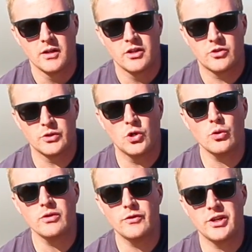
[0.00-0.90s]
So a
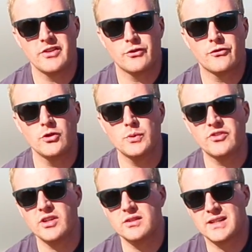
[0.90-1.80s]
torque converter is a fluid
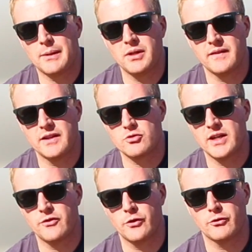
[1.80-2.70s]
style coupling that
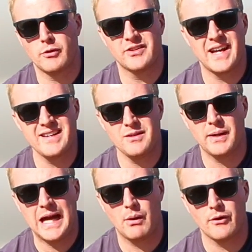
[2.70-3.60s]
transfers rotating
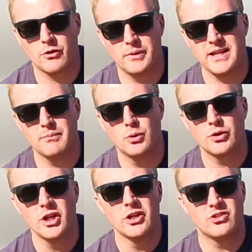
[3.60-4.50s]
power from an input
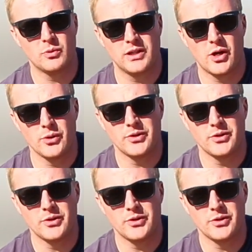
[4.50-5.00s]
to a load.